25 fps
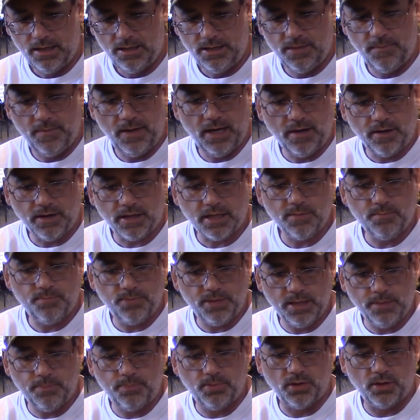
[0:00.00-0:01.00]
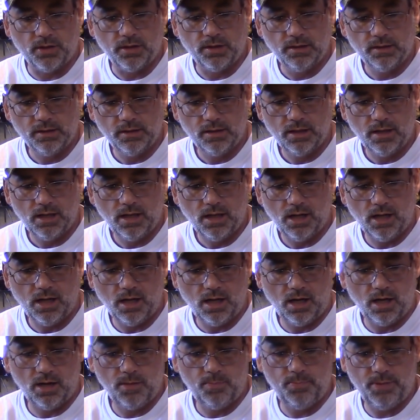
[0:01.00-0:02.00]
the American people
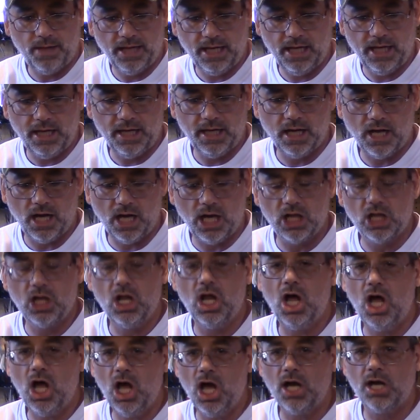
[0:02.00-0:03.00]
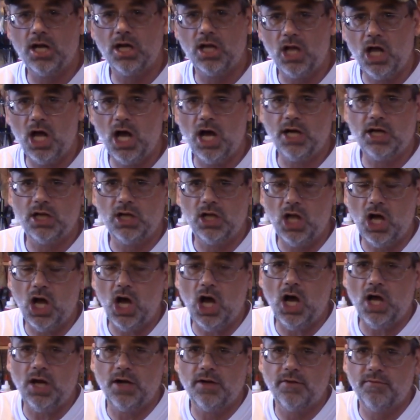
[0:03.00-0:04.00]
are paying a lot, a lot, a
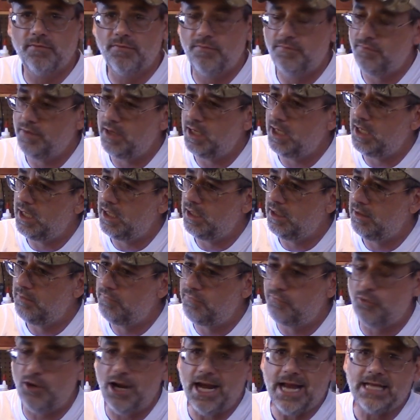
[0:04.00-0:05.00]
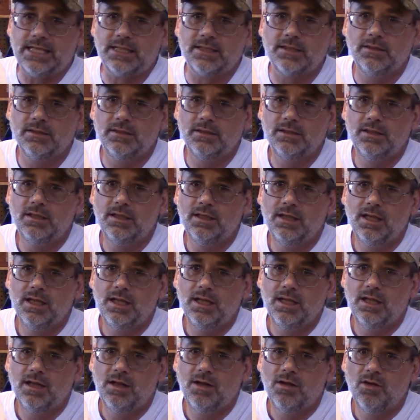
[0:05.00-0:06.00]
lot of uh, freight
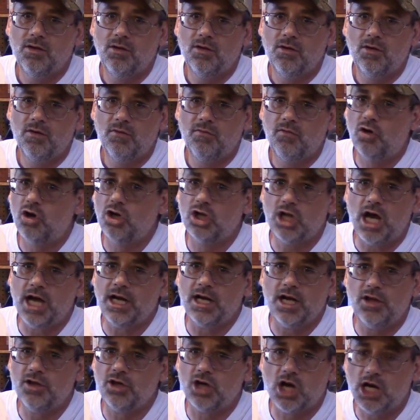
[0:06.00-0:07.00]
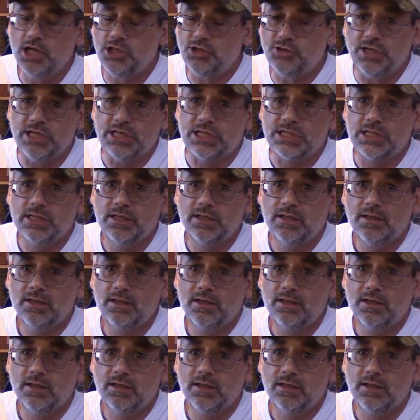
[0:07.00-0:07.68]
for a lot of other countries.